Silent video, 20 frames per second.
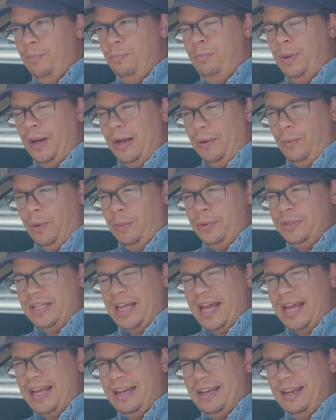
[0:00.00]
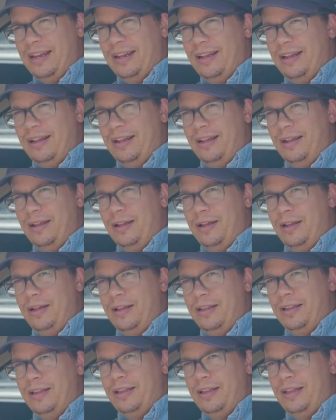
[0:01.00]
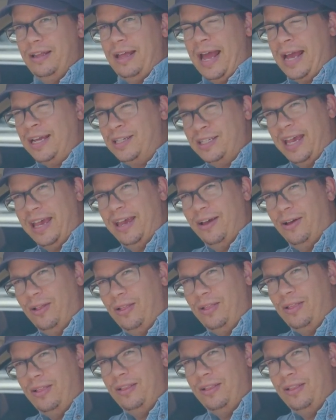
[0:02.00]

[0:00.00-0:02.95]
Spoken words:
but what was that exhale?